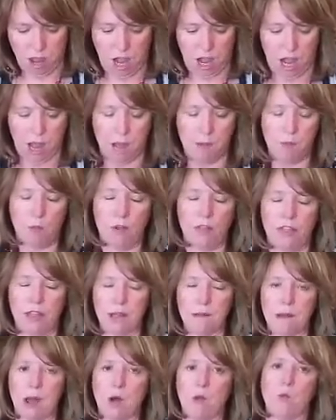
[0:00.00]
One
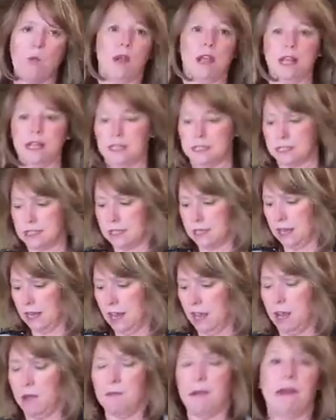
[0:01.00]
thing about wicks,
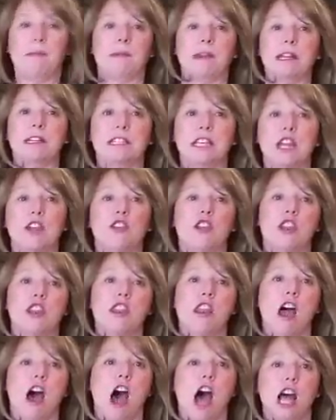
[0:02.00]
I'm going to tell you the
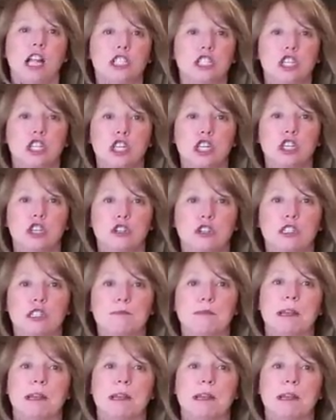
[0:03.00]
not to-dos,